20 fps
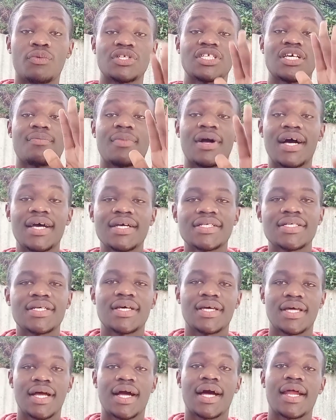what's up guys?
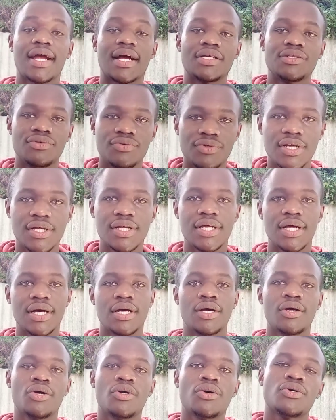Karekajnr here.
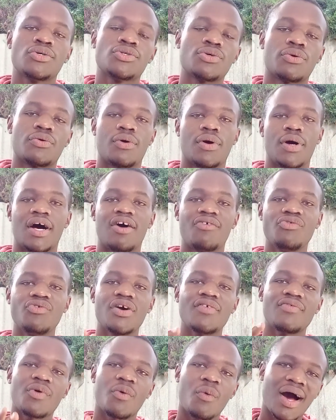So, have you
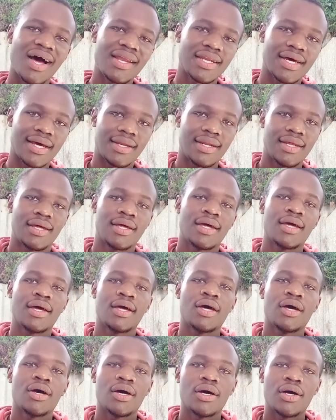ever wondered
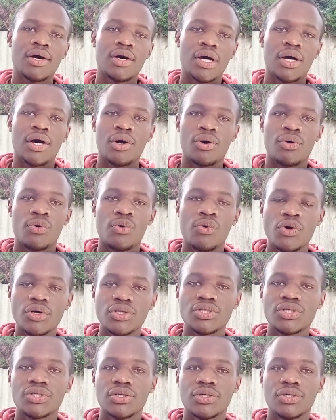
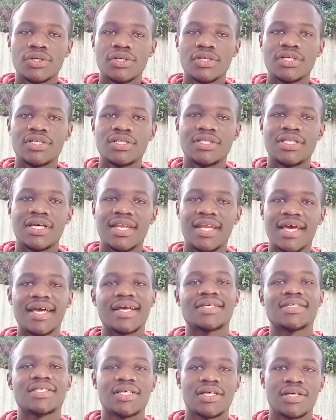what is the
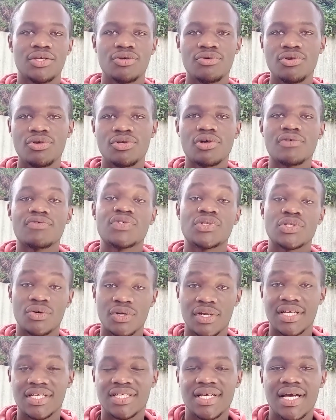next unit of
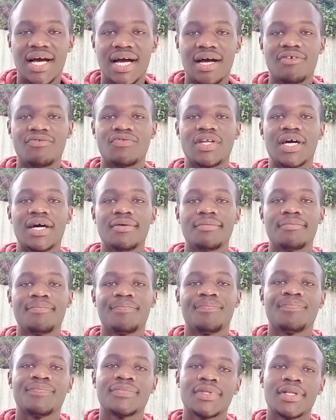storage after
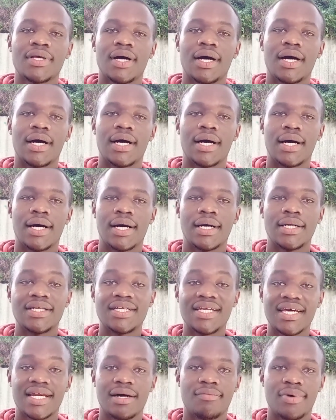
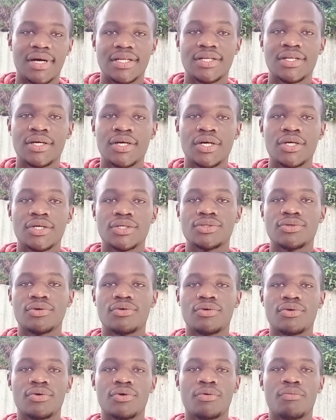terabyte?
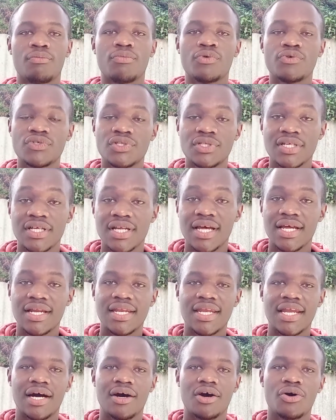So, mostly right
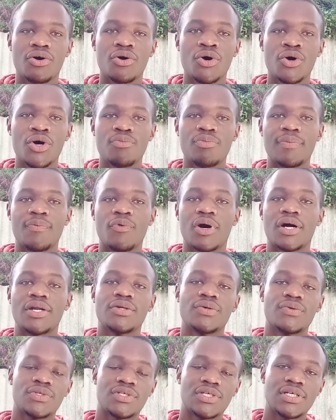now people are
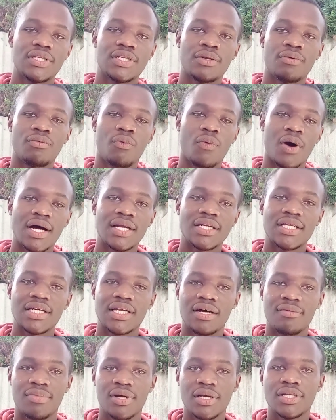using 1
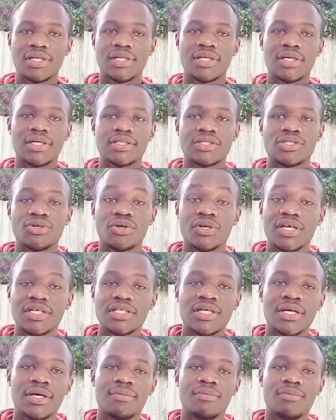terabyte storage